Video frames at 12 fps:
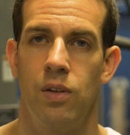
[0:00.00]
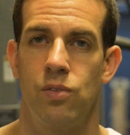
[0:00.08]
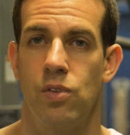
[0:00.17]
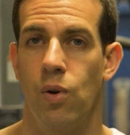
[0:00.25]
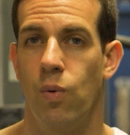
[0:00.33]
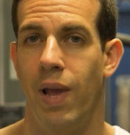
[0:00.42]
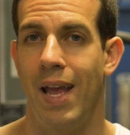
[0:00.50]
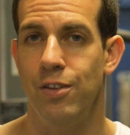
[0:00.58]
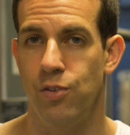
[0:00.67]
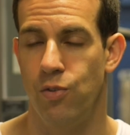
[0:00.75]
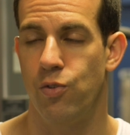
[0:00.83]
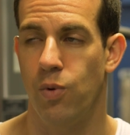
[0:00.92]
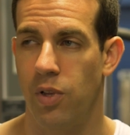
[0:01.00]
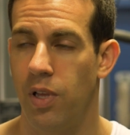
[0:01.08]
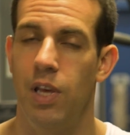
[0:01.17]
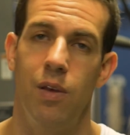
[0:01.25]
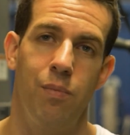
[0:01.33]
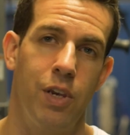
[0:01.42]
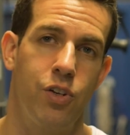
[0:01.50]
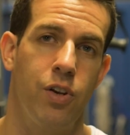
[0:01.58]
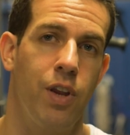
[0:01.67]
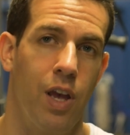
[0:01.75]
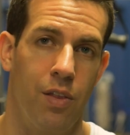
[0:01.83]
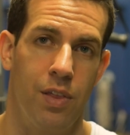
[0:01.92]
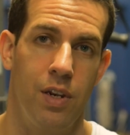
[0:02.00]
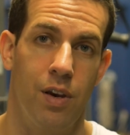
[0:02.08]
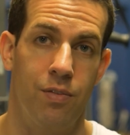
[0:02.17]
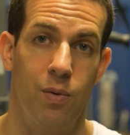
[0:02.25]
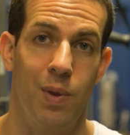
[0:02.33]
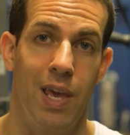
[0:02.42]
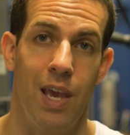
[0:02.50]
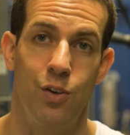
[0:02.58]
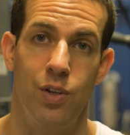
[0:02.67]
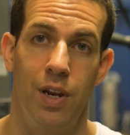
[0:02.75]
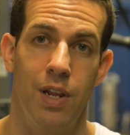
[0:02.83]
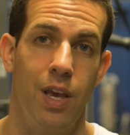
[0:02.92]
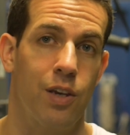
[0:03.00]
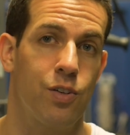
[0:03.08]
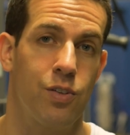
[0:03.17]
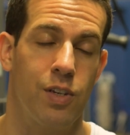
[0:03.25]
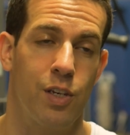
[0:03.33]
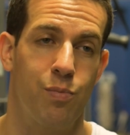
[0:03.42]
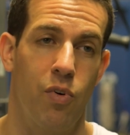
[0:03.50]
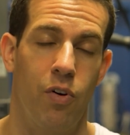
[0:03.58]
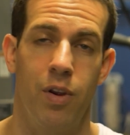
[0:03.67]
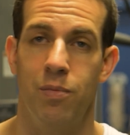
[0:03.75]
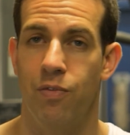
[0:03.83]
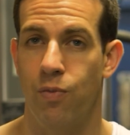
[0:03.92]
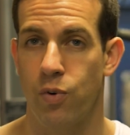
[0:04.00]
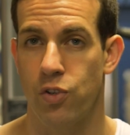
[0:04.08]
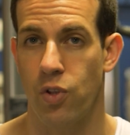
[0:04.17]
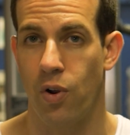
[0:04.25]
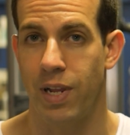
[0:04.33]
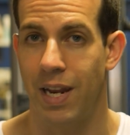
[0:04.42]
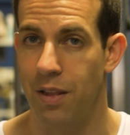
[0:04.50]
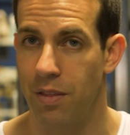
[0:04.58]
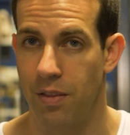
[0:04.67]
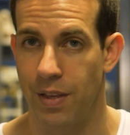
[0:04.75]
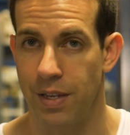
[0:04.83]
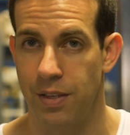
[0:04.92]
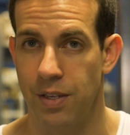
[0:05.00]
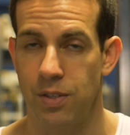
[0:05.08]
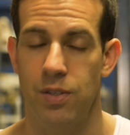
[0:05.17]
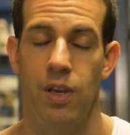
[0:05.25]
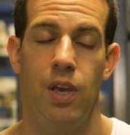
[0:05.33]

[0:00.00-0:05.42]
So as usual, make sure you're healthy enough to engage in any exercise program before starting anything like this.